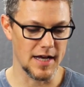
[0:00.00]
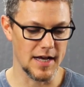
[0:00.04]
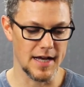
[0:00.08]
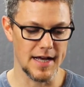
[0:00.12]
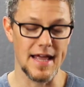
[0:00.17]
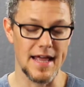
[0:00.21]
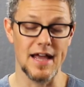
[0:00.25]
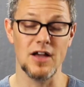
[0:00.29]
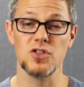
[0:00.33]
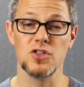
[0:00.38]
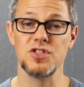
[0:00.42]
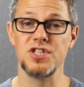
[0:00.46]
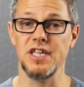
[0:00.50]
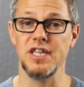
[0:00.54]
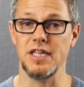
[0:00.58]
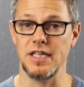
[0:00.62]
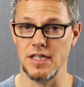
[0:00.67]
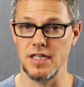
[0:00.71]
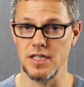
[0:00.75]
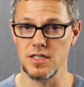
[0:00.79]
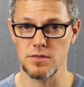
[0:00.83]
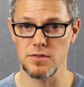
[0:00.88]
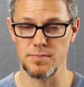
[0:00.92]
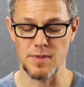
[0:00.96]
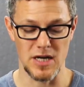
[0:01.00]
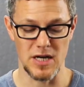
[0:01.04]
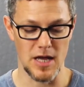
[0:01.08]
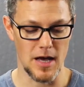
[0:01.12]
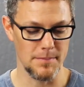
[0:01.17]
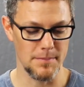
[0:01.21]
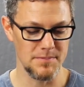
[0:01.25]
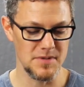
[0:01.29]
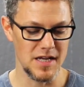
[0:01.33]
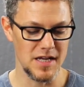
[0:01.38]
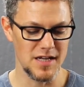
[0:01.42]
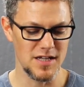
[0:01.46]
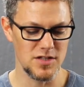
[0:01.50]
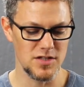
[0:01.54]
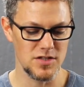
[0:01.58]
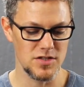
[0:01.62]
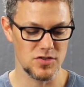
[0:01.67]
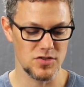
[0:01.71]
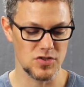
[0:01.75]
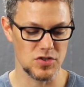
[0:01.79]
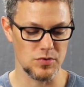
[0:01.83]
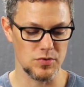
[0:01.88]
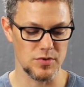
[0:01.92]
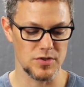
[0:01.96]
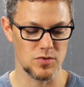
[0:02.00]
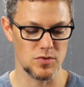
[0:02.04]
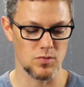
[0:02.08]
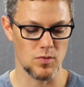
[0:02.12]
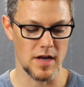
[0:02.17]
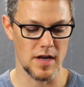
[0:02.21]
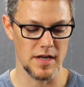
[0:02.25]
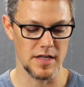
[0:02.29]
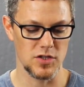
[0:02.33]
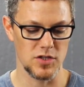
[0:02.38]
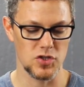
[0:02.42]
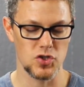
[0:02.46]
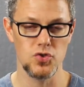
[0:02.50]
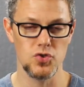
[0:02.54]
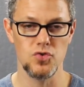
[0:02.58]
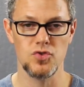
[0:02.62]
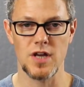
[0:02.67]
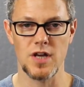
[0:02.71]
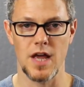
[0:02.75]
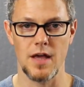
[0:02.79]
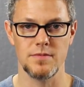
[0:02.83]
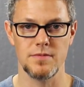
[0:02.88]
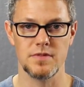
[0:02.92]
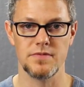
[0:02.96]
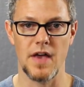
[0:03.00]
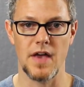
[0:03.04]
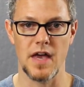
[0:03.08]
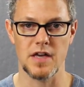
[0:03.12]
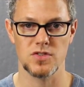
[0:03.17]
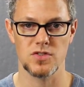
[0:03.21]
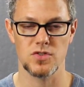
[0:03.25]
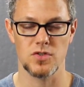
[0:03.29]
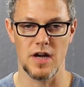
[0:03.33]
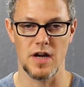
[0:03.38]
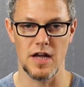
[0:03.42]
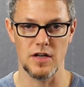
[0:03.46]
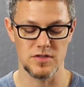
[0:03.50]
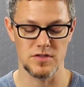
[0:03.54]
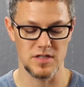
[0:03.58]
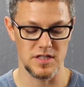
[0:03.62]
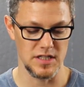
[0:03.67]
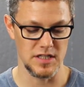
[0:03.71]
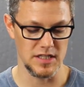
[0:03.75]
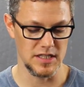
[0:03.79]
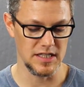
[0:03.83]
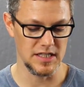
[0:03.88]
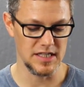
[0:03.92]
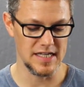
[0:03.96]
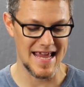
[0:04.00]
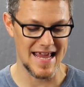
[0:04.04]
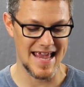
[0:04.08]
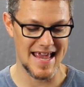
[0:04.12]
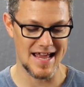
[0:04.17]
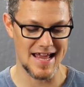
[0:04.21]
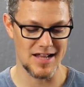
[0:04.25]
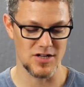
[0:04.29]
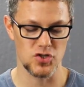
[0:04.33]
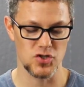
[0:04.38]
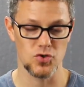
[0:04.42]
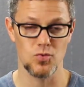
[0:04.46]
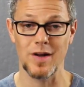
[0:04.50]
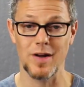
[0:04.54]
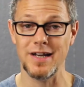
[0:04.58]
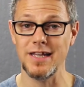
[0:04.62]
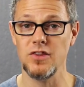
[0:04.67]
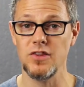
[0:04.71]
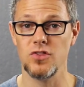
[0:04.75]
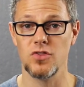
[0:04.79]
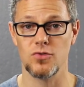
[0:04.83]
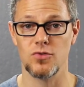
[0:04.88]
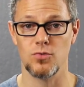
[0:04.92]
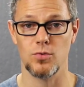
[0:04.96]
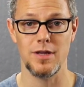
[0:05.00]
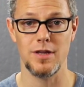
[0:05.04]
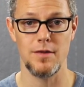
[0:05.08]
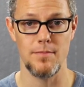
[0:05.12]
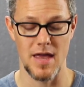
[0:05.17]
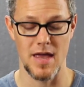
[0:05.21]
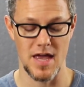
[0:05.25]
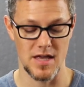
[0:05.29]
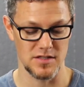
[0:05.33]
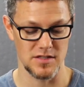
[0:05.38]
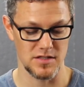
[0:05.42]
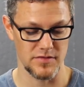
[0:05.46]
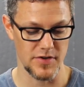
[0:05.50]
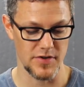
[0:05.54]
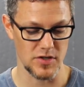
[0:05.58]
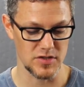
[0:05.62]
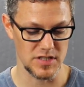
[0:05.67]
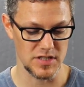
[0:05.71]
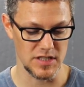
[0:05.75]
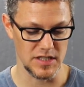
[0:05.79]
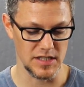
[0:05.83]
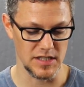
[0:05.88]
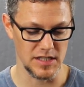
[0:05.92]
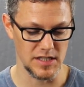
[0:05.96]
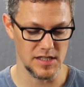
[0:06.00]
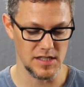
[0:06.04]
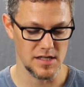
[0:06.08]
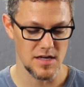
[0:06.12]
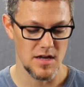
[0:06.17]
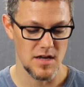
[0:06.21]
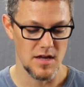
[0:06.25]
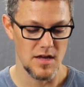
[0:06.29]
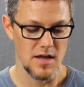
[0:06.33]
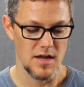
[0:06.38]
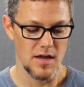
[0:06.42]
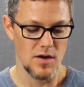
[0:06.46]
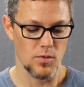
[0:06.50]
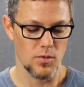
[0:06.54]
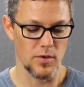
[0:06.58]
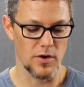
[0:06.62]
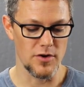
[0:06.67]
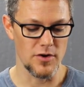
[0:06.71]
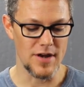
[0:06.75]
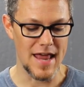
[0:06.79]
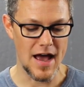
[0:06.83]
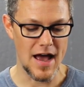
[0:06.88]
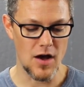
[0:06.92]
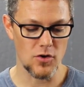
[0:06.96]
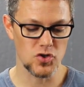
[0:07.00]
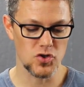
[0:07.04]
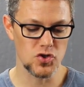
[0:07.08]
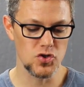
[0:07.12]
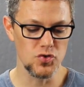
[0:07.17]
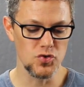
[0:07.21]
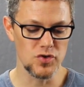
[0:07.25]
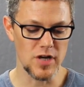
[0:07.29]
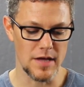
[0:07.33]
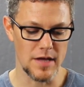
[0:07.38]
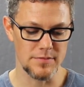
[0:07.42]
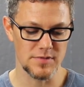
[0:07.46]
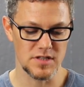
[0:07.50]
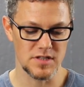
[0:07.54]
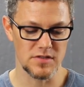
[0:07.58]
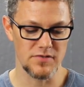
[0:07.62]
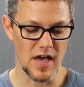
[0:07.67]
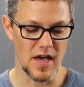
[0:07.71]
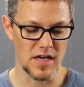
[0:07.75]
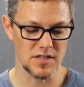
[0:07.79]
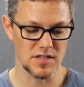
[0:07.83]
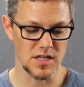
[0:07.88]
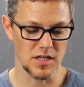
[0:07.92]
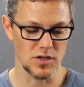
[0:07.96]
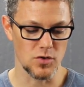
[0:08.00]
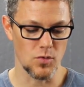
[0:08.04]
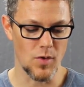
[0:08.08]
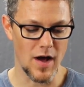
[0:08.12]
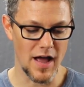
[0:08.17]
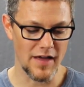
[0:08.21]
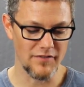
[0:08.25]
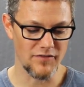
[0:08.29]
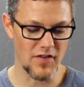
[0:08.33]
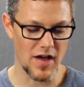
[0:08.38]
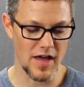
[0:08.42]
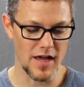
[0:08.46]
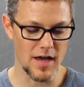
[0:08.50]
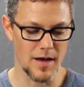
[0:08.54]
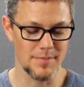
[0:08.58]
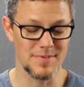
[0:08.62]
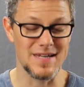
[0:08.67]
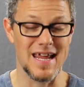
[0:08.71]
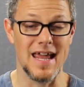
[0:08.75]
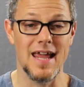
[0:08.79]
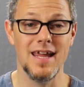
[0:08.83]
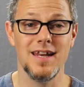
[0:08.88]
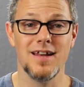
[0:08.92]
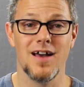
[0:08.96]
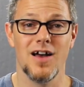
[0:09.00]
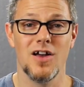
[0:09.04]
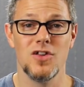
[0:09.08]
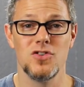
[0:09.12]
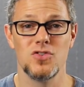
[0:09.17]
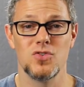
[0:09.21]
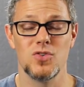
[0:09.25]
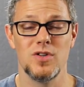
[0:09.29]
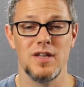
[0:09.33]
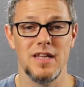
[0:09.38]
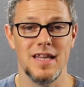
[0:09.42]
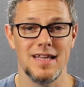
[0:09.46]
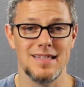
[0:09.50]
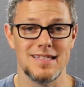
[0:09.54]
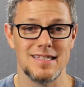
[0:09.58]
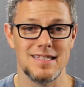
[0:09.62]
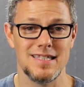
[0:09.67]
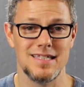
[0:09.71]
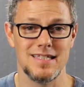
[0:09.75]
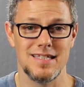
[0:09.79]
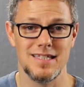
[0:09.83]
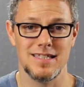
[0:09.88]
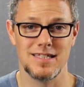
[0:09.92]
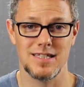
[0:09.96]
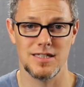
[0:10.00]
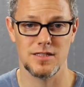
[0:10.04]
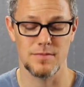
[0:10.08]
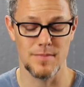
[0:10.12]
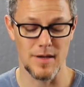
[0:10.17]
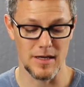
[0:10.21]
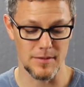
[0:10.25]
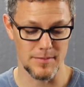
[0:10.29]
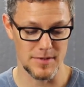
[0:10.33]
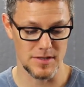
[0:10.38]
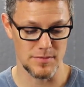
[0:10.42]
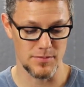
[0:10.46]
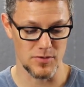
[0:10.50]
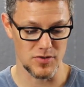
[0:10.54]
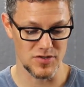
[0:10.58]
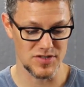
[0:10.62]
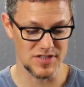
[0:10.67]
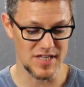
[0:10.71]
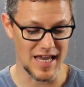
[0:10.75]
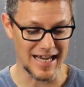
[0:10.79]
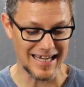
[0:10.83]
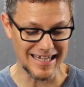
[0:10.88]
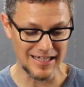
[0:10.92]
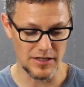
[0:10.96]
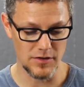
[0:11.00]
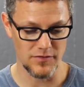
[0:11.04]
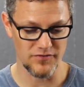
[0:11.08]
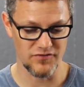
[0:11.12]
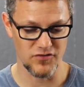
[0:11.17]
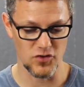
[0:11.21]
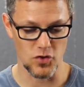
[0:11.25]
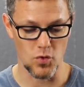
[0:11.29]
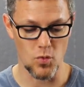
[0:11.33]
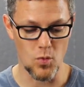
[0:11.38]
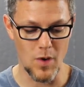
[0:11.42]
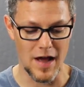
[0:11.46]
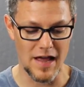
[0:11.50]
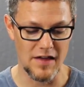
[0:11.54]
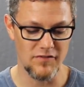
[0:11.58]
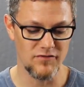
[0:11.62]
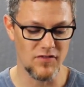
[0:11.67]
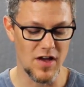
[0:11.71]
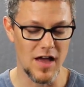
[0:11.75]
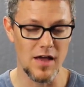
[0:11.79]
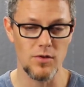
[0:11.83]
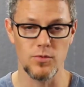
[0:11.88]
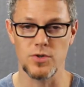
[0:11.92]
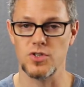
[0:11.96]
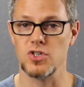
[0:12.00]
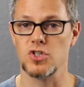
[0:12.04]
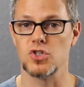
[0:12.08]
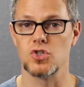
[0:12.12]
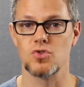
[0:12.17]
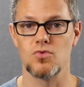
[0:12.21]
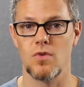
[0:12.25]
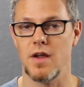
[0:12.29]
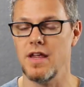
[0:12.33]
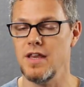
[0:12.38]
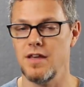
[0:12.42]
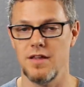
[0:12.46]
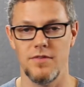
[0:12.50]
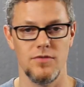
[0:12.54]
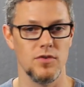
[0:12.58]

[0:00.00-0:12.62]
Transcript: LTE has been updated, so it's running 2 times faster LTE and 23 bands of LTE. We're now 2 times as fast on the Wi-Fi, up to 866 megabits per second for the Wi-Fi, which is great.